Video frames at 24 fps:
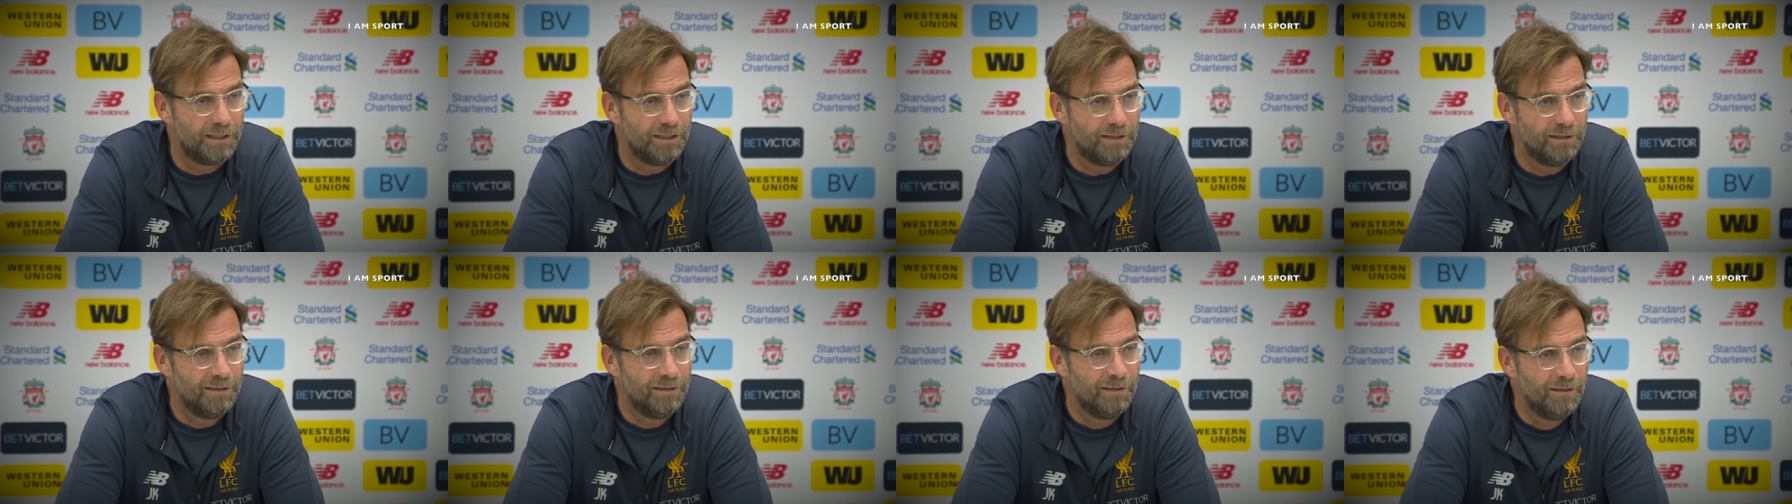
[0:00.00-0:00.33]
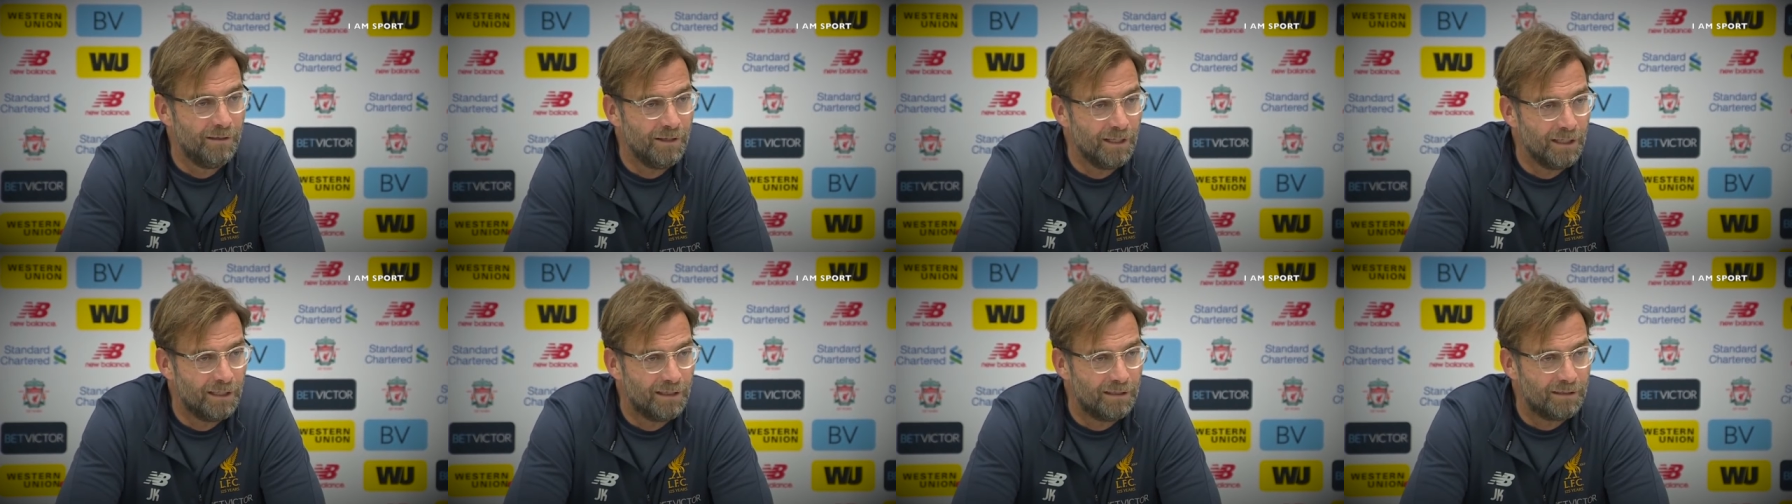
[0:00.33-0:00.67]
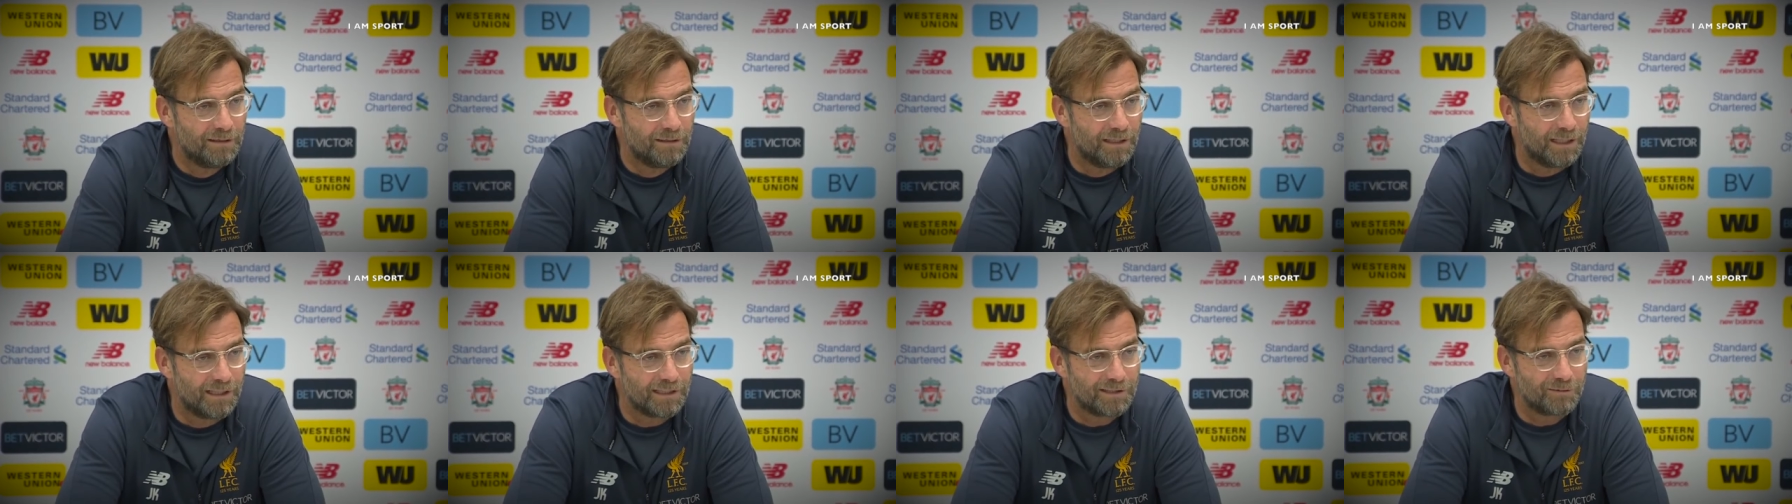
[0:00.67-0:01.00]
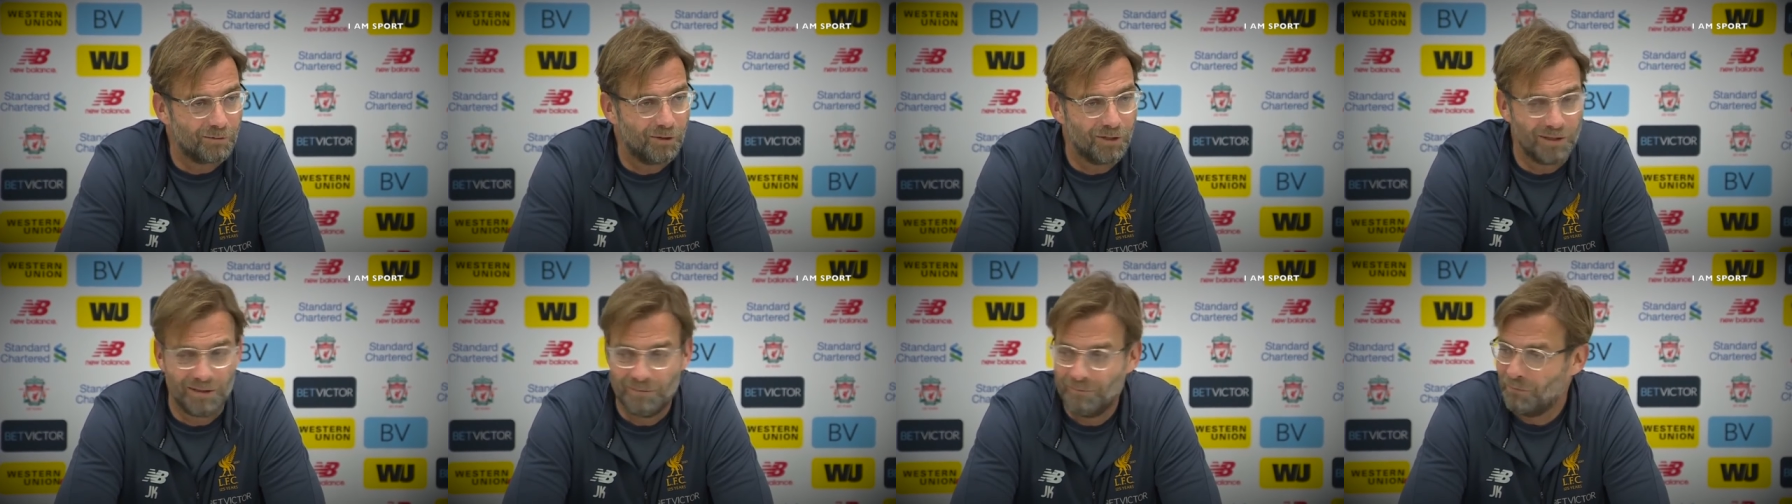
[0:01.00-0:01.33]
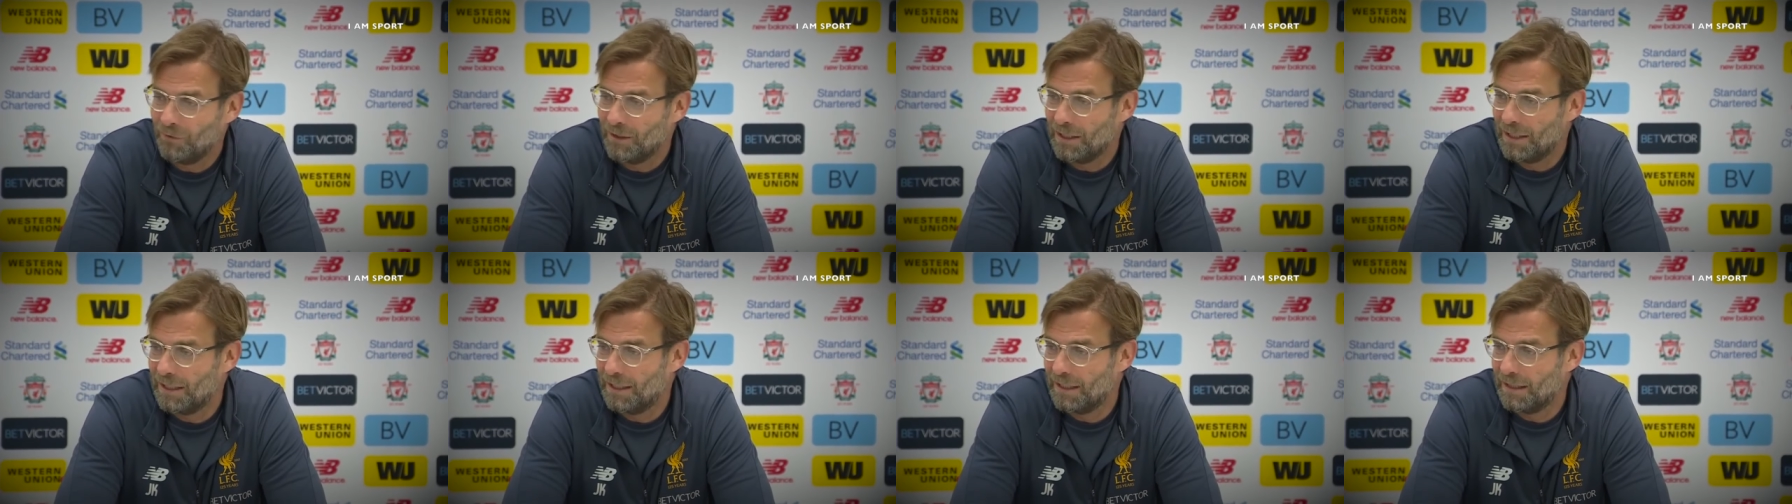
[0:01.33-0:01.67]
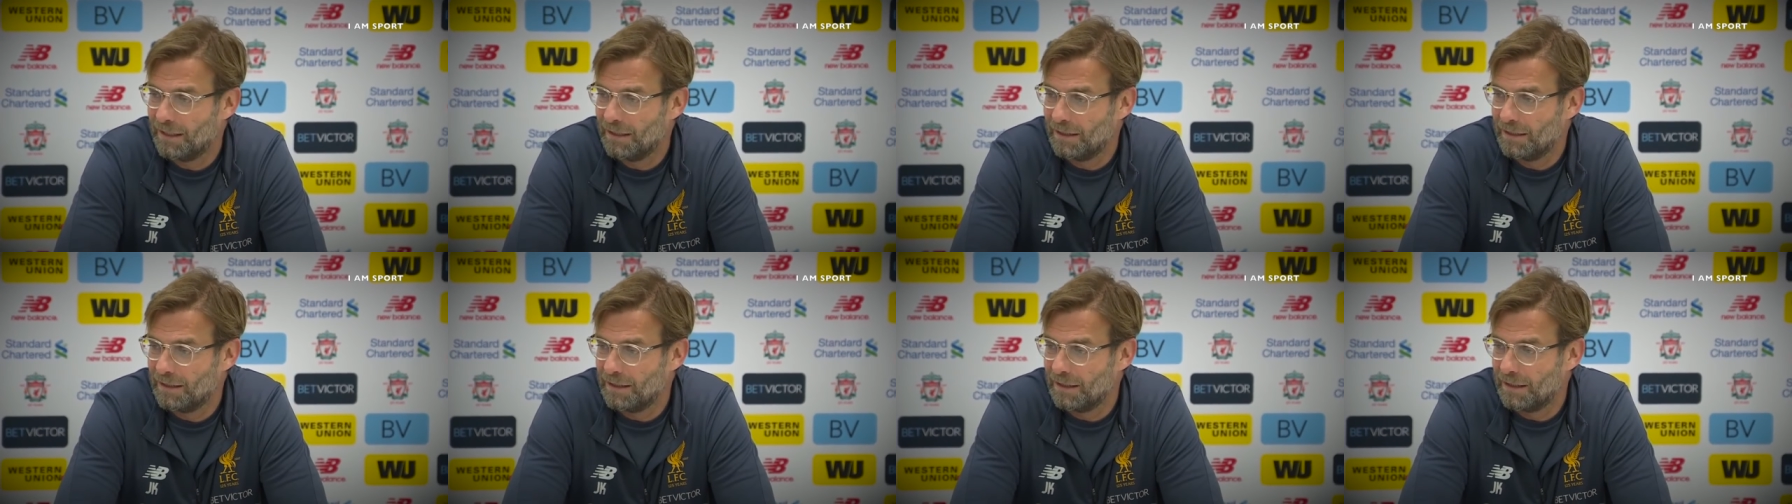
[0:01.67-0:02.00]
Wayne, nice one.
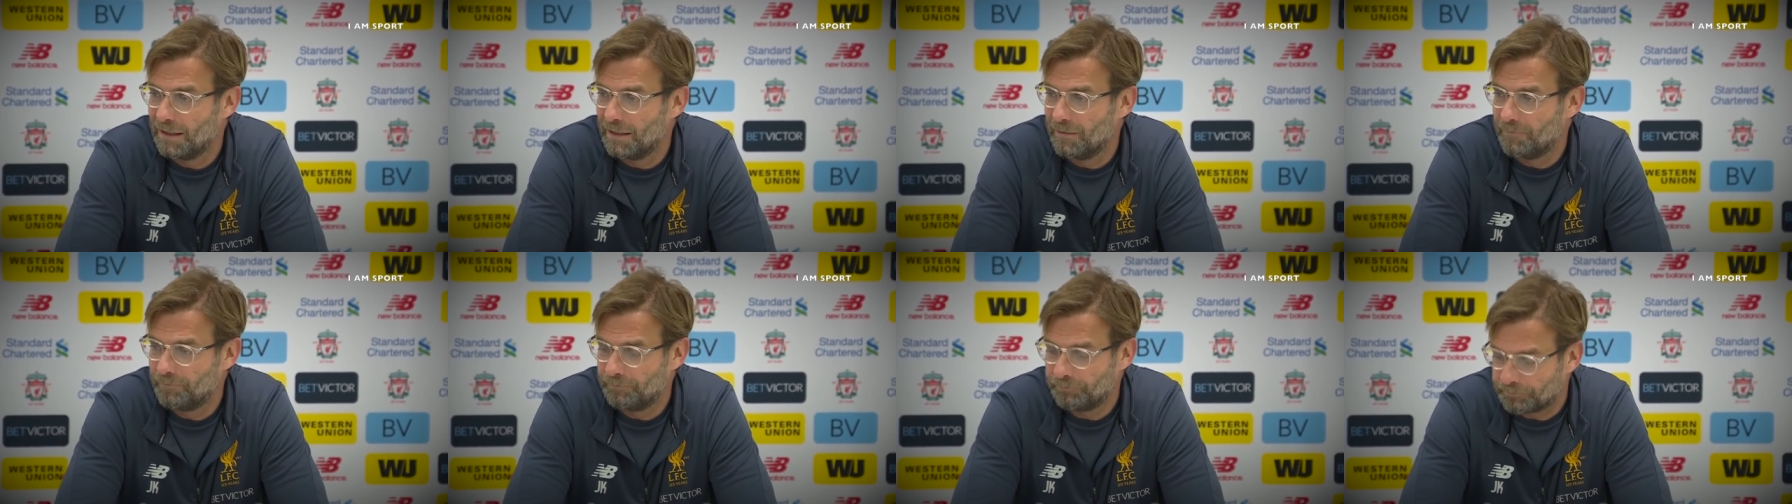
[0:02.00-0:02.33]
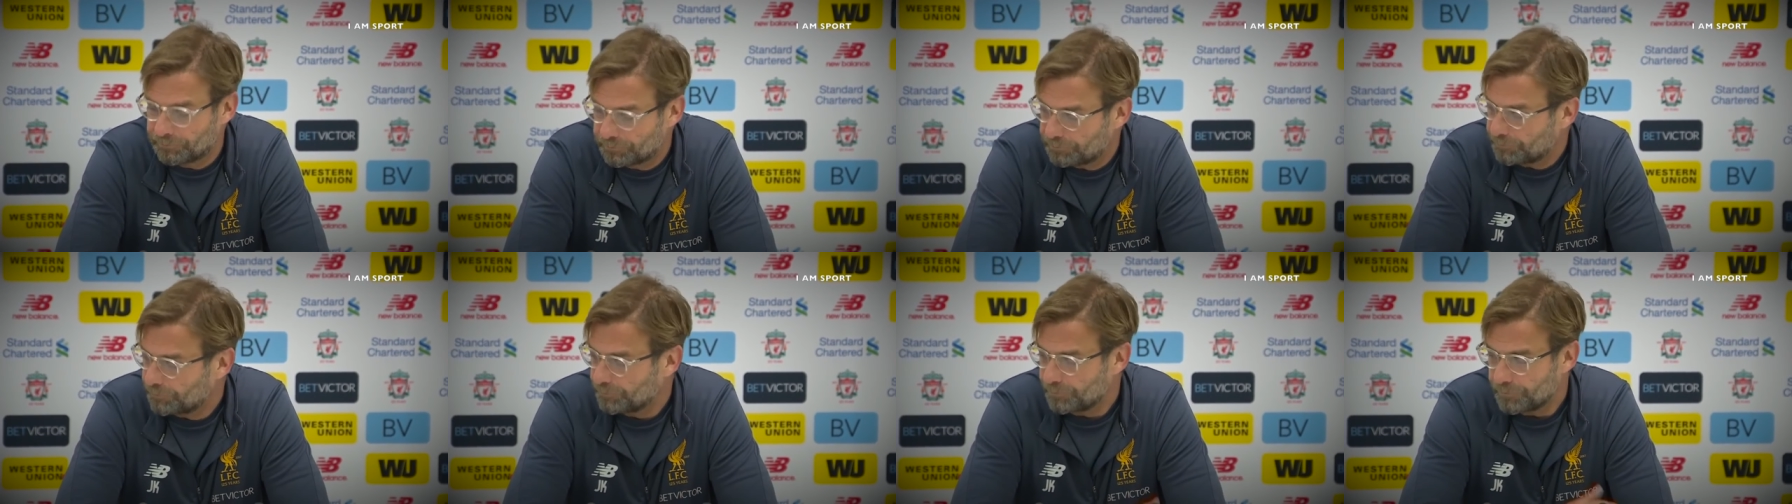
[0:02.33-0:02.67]
And um,